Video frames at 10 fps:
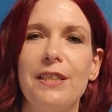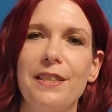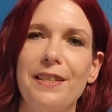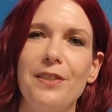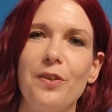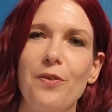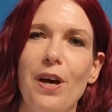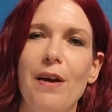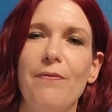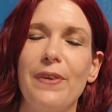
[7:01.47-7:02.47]
since
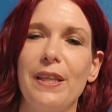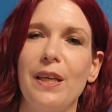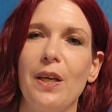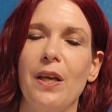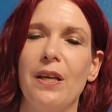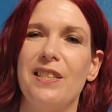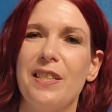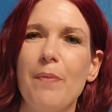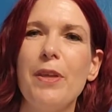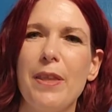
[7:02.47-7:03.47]

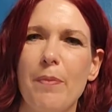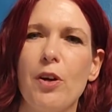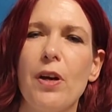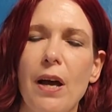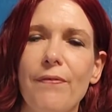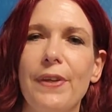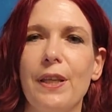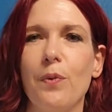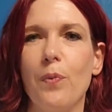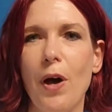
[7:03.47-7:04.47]
some of them are not
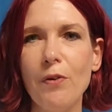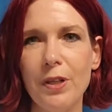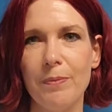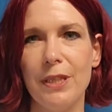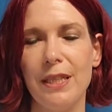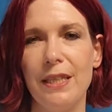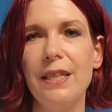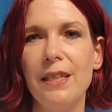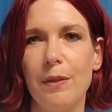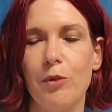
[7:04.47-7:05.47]
feeling welcomed in
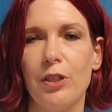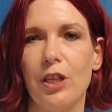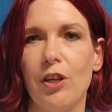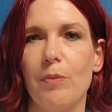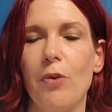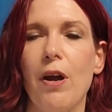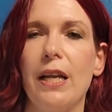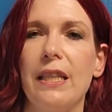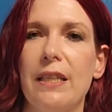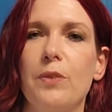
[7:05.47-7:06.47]
the Libertarian
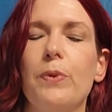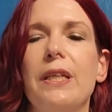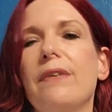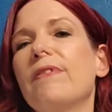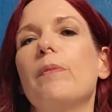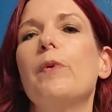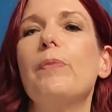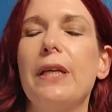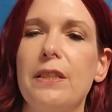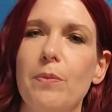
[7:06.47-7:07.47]
Party. This would give them a
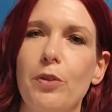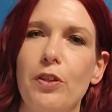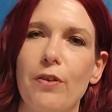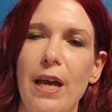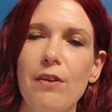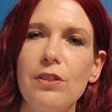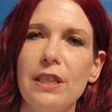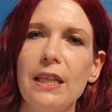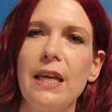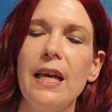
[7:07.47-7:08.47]
place to put their
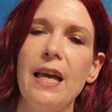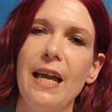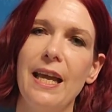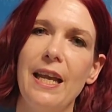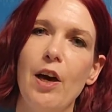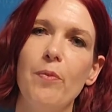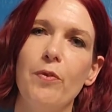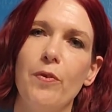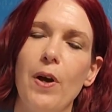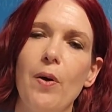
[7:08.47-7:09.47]
energy and
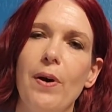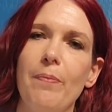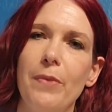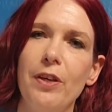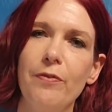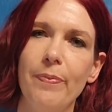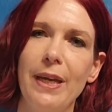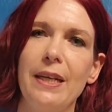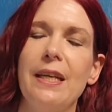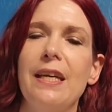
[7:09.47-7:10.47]
help grow a
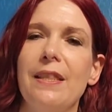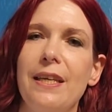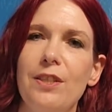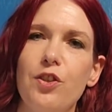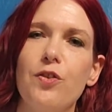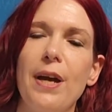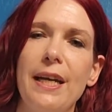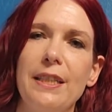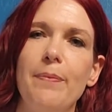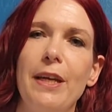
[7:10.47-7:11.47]
movement that's
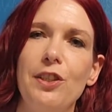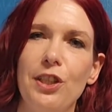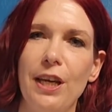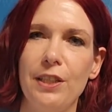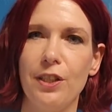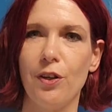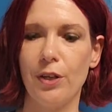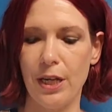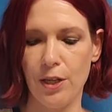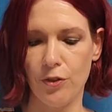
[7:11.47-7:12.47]
trying to make change in our
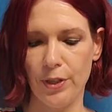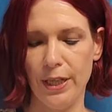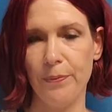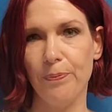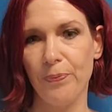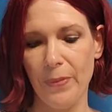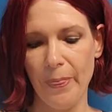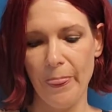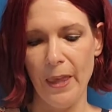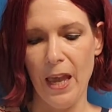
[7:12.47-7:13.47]
country.
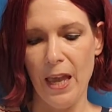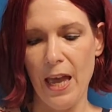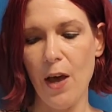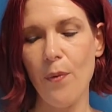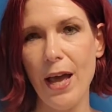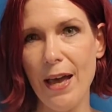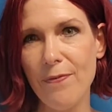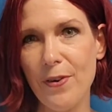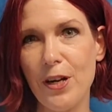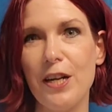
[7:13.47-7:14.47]

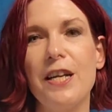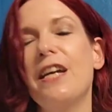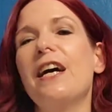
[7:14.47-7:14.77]
However,